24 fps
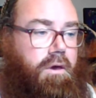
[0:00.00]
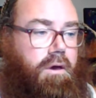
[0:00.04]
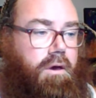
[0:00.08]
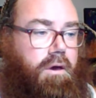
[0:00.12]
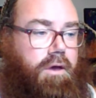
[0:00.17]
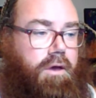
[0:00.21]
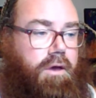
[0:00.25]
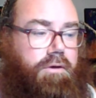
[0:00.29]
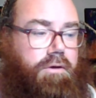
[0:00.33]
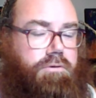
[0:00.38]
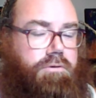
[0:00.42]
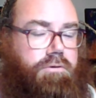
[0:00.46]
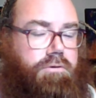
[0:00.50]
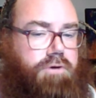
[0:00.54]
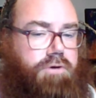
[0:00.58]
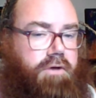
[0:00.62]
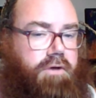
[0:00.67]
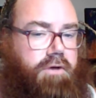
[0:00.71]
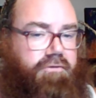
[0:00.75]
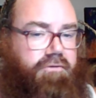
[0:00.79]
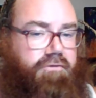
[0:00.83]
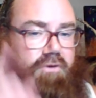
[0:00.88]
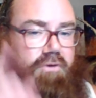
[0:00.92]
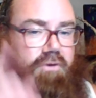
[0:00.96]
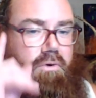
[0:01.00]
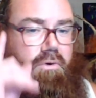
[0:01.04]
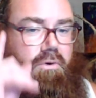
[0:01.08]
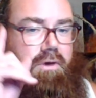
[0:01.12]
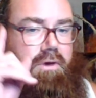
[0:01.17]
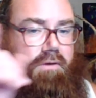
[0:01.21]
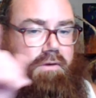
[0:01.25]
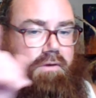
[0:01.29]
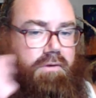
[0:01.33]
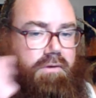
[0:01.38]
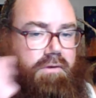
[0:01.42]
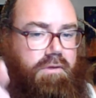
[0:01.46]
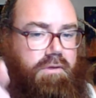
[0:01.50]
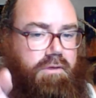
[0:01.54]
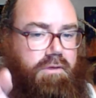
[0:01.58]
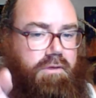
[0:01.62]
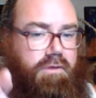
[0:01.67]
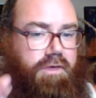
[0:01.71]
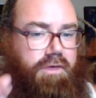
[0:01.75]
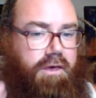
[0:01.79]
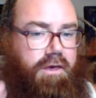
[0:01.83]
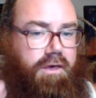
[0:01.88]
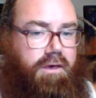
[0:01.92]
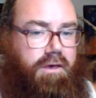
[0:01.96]
I don't try to focus
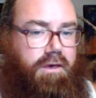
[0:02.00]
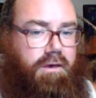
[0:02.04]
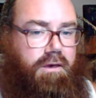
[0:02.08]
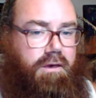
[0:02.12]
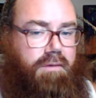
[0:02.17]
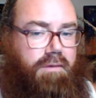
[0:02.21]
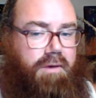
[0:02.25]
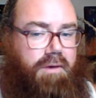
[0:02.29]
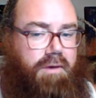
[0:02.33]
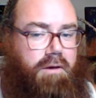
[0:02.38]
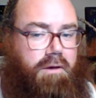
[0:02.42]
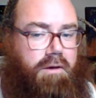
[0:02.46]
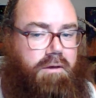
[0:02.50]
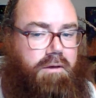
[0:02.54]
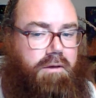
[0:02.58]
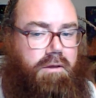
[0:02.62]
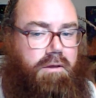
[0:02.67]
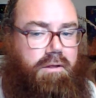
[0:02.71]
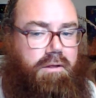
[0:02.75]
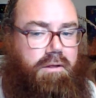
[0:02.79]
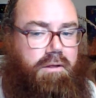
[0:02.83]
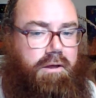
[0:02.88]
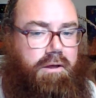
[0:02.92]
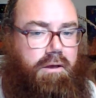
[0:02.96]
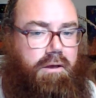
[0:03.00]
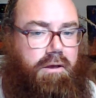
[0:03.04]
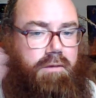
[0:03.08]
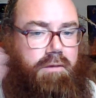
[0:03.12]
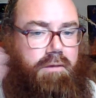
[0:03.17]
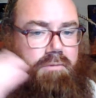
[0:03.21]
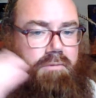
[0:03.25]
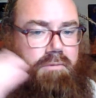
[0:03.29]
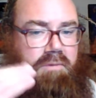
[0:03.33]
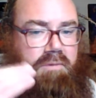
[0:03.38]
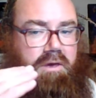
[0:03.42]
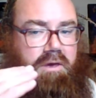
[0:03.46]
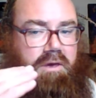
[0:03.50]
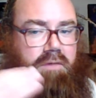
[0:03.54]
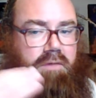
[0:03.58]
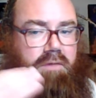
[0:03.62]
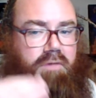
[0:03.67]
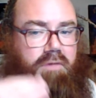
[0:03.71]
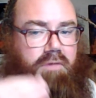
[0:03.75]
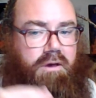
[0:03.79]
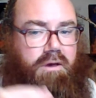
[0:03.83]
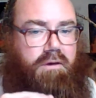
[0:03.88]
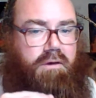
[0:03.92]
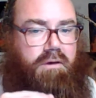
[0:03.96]
thinking about it. I let it come to me
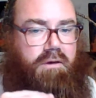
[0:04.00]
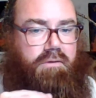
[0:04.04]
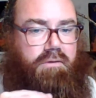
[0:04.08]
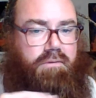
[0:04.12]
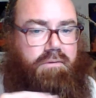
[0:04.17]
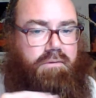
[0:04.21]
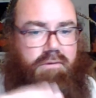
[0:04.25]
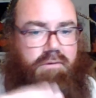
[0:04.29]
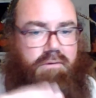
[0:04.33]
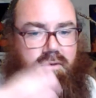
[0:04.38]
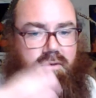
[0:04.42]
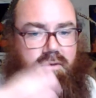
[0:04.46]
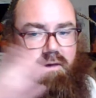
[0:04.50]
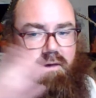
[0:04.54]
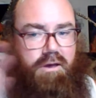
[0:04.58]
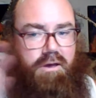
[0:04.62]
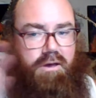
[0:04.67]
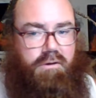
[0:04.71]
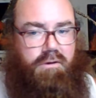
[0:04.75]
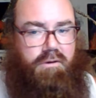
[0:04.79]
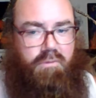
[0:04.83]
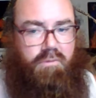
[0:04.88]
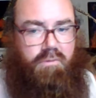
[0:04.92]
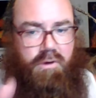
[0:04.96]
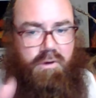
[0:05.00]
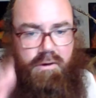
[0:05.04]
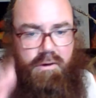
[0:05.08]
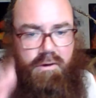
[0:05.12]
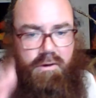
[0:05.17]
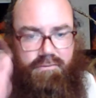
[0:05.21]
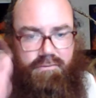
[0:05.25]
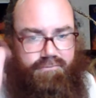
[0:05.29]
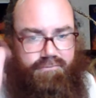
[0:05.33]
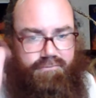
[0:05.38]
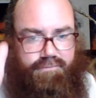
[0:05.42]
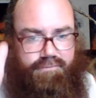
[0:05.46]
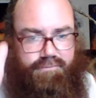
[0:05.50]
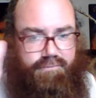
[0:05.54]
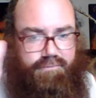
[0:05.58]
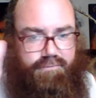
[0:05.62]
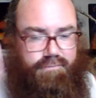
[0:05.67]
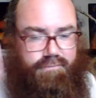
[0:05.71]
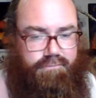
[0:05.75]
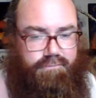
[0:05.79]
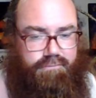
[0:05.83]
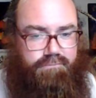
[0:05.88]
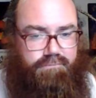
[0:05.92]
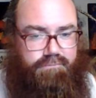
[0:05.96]
because I don't want to
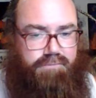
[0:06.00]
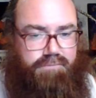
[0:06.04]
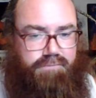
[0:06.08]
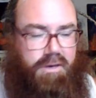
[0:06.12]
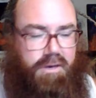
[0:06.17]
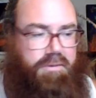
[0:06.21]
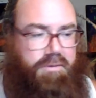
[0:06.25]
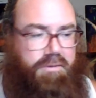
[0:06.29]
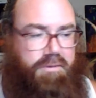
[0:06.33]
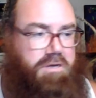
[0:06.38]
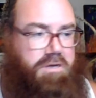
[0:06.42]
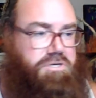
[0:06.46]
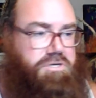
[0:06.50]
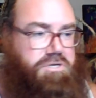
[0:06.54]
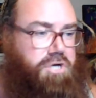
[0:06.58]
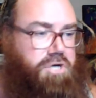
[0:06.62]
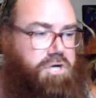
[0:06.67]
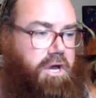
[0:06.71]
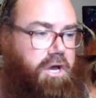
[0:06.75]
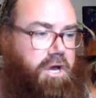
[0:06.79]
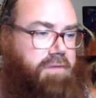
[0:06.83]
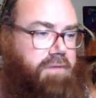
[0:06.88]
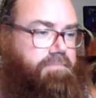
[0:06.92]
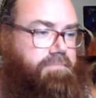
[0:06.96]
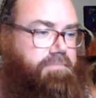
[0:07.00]
be a piece of shit.